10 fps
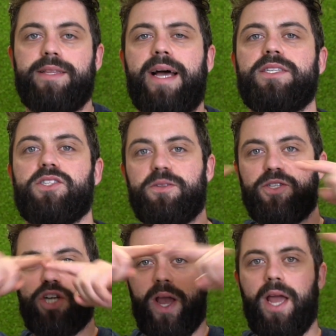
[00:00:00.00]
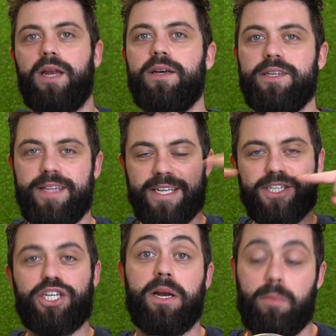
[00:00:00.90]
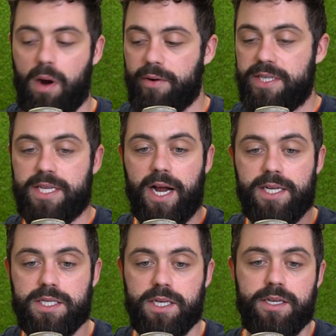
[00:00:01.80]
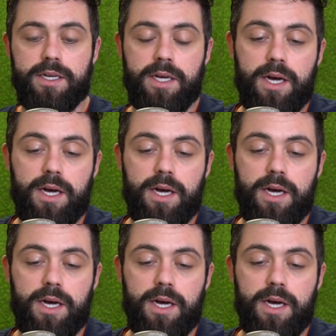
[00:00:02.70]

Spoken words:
That's the chain of progress that I see.